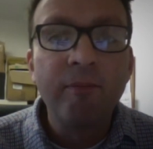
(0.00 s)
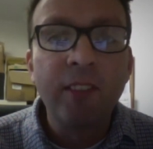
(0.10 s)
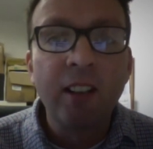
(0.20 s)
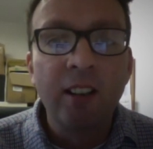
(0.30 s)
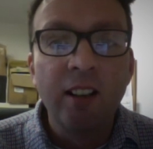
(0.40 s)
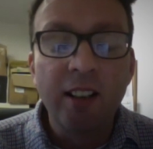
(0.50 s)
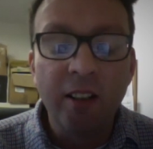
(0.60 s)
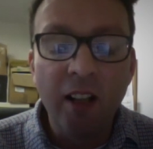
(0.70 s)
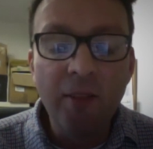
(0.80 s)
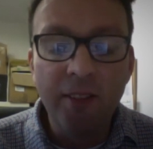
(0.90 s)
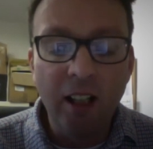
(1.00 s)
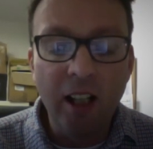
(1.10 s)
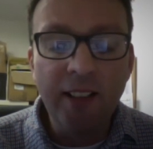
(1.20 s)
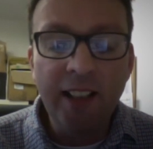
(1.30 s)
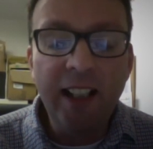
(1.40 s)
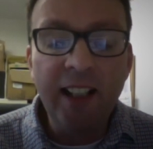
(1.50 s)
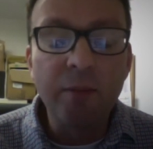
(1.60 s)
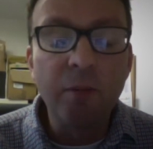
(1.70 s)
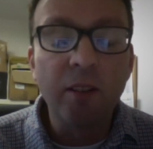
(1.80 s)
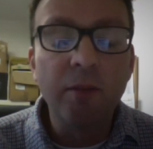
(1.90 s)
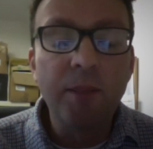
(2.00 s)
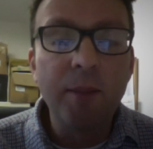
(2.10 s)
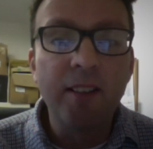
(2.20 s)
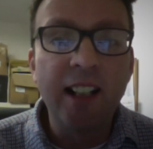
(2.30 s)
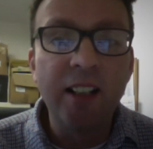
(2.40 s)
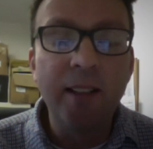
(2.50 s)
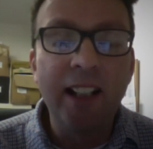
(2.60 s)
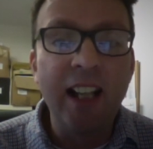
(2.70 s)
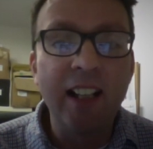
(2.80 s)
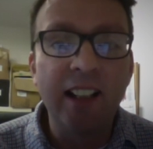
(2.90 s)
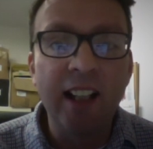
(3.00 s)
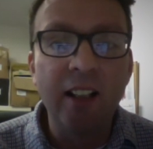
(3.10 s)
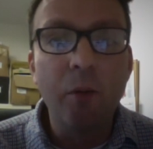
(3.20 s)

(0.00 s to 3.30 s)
Yeah. So over over the years, what people say to me again and again,